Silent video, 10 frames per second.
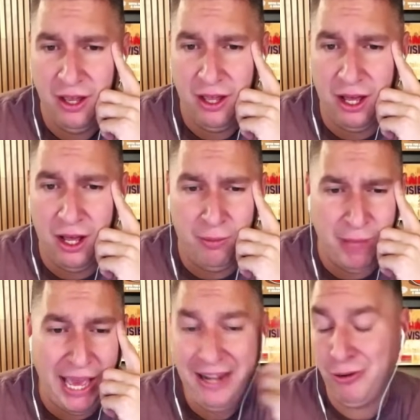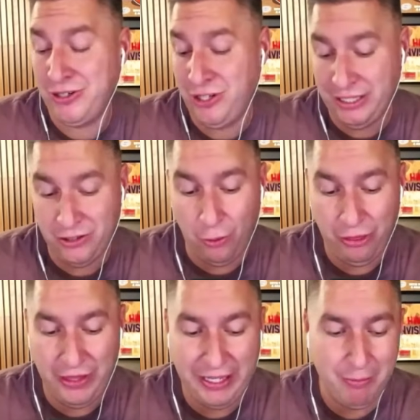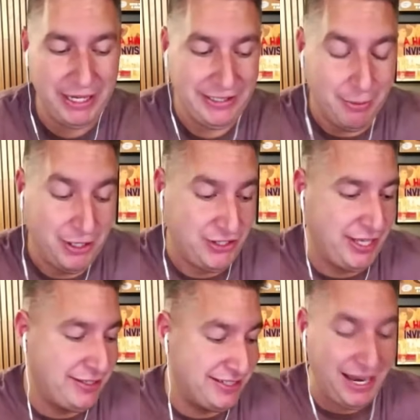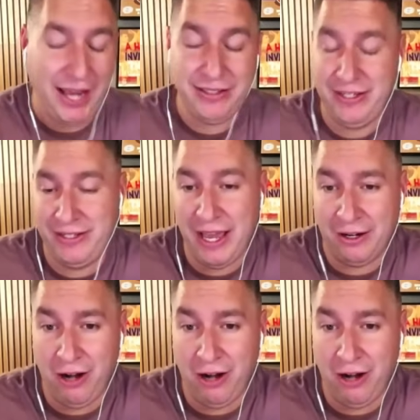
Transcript: I don't think it makes that much sense not to stagger.